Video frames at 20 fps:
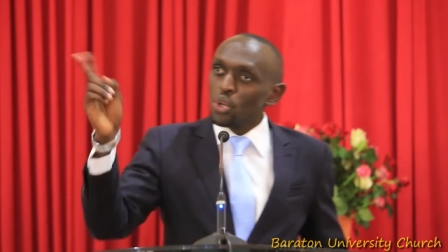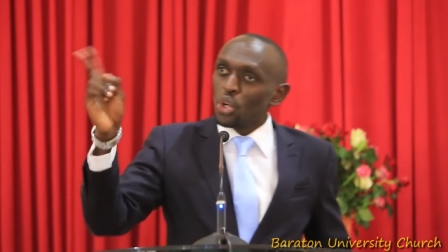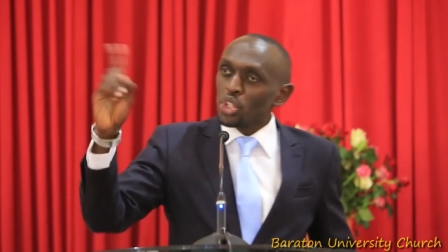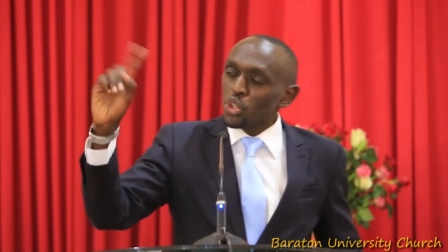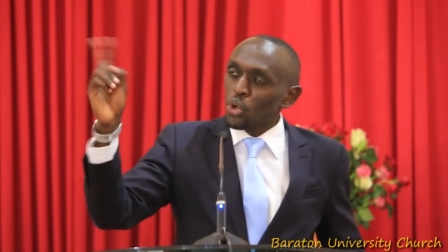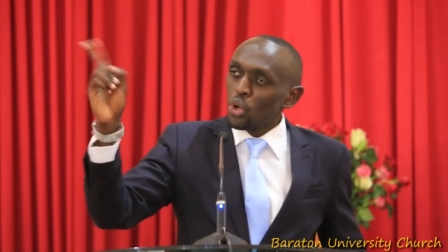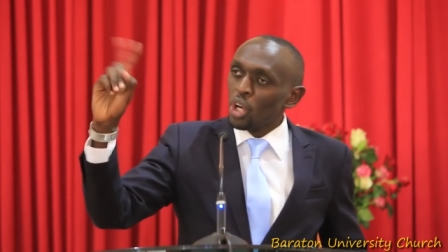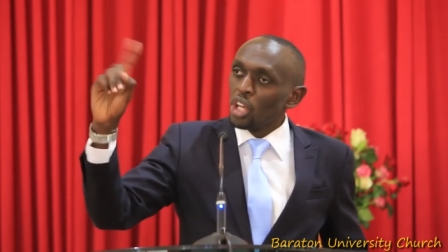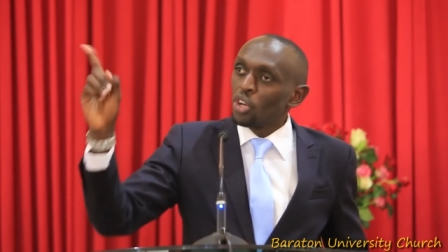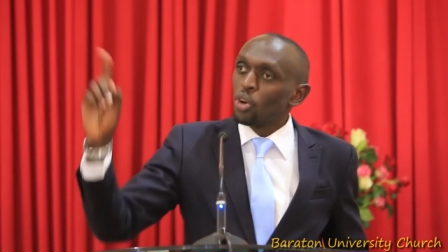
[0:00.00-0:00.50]

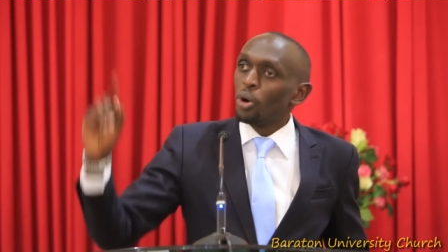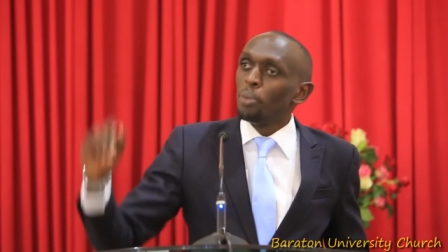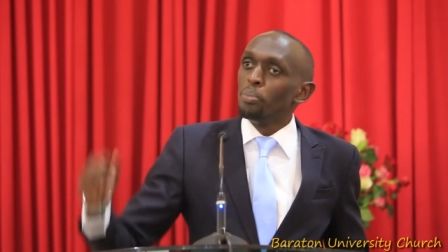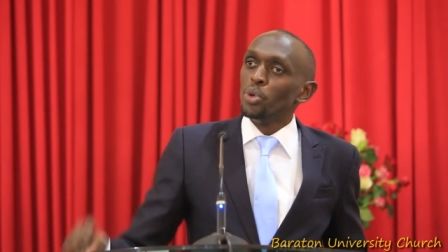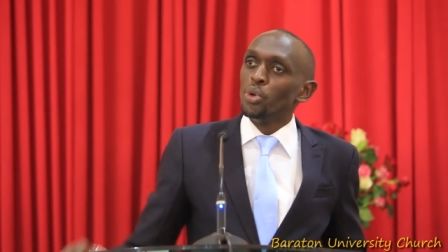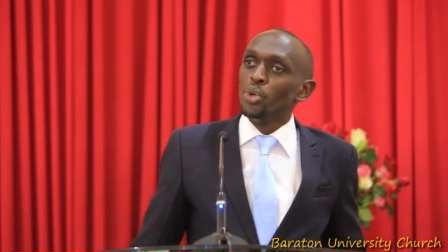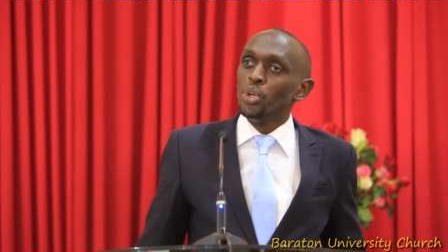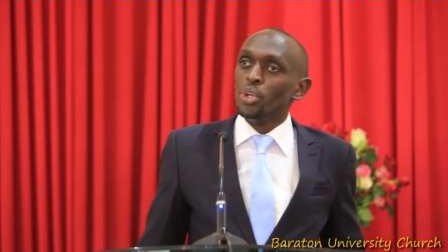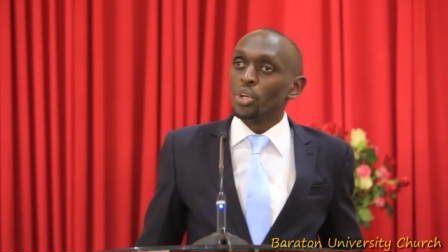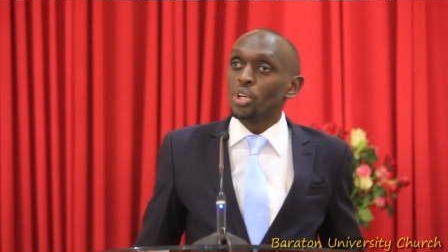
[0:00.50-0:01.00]
not Holy
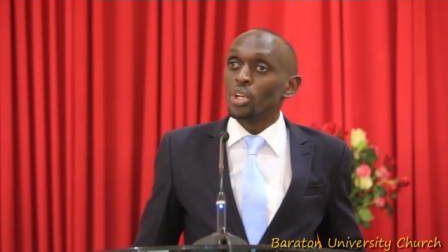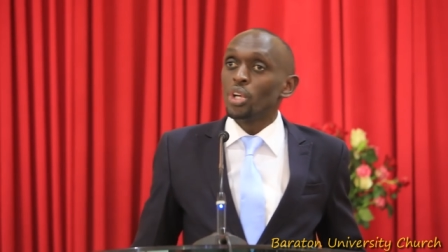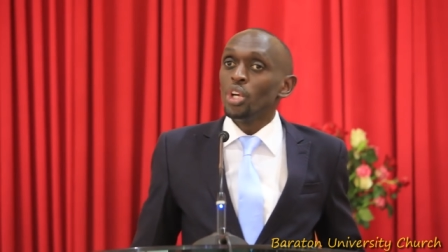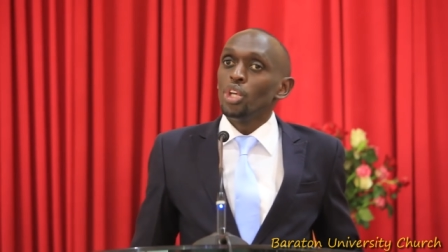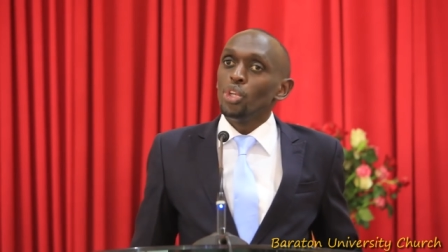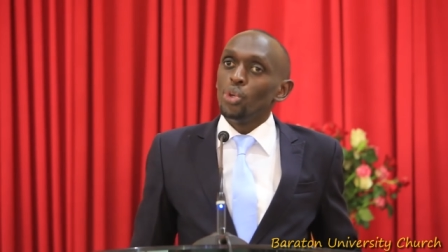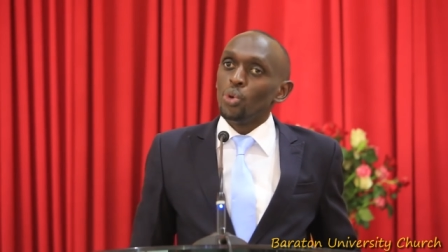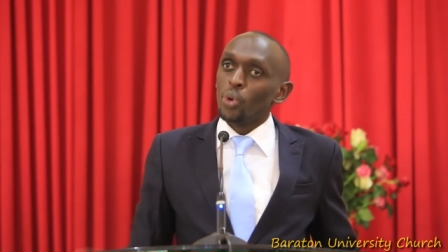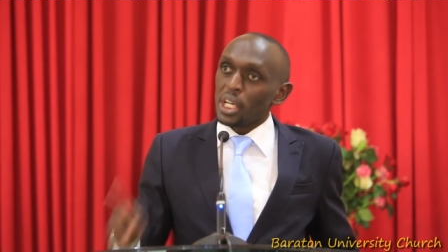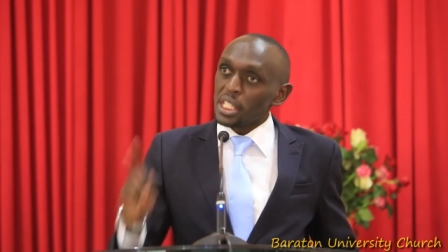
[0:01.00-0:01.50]
Communion.
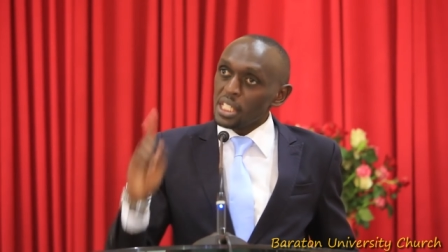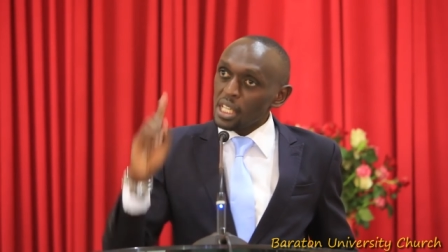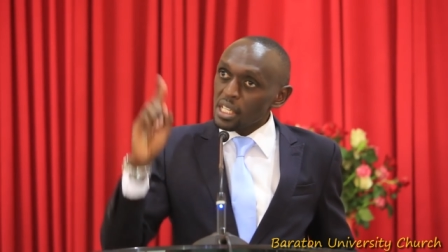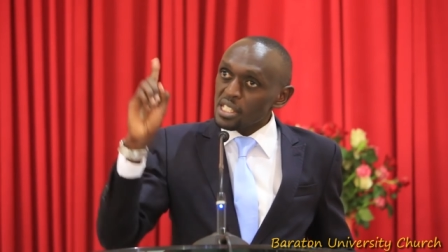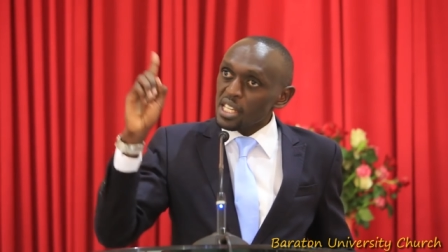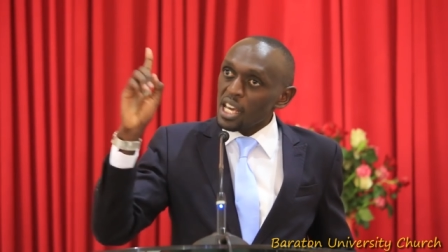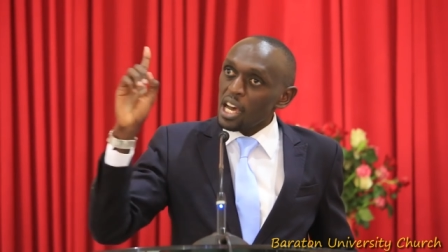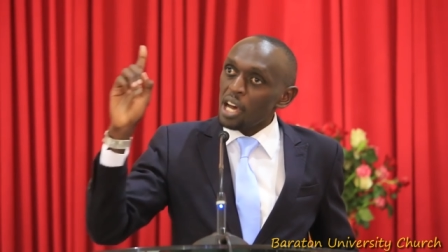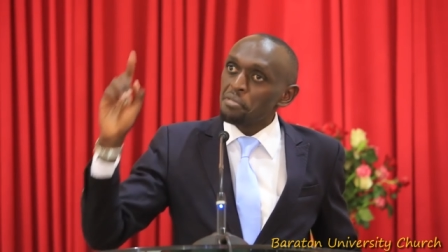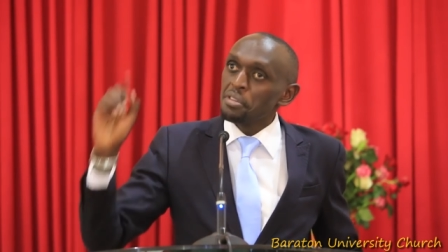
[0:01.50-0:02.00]
You are
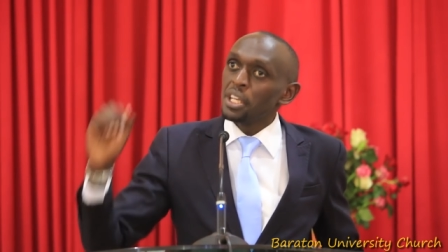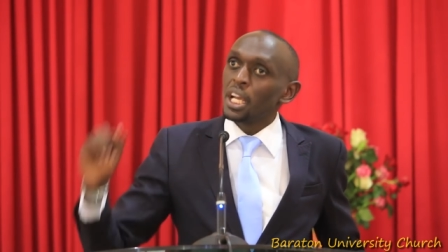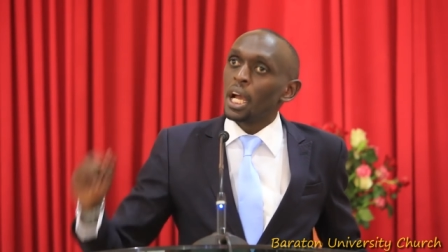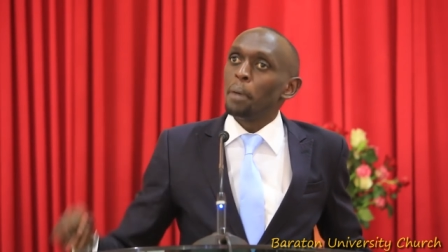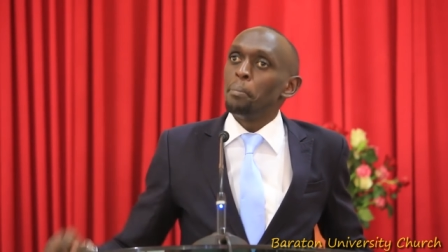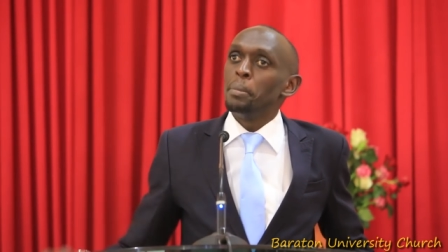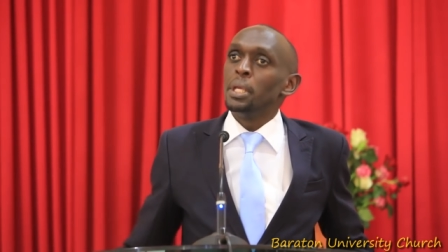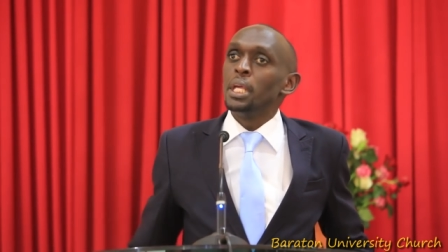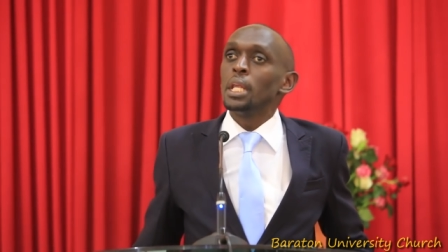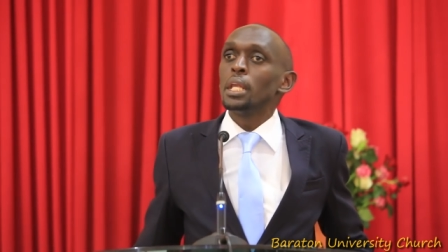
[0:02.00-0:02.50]
just having
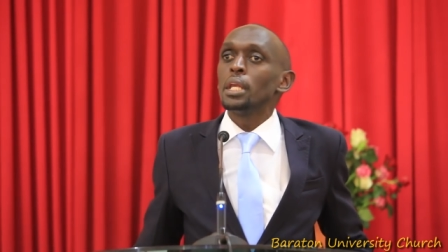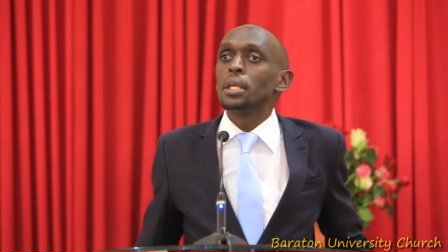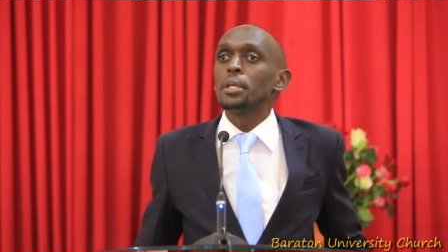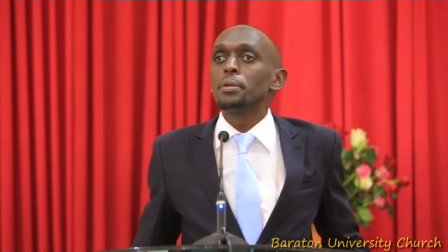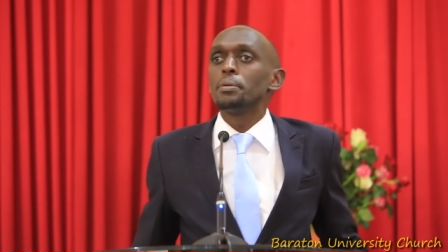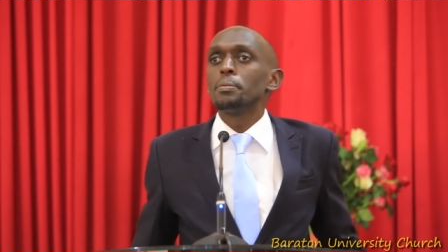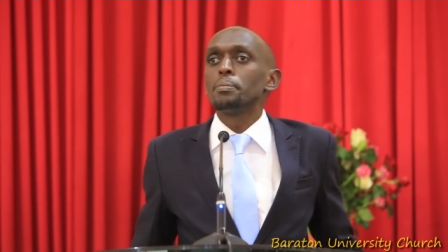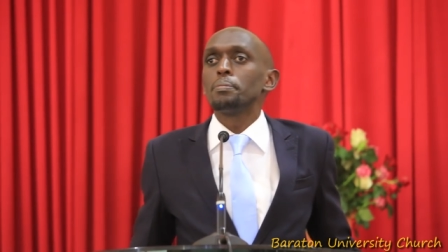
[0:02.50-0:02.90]
a meal.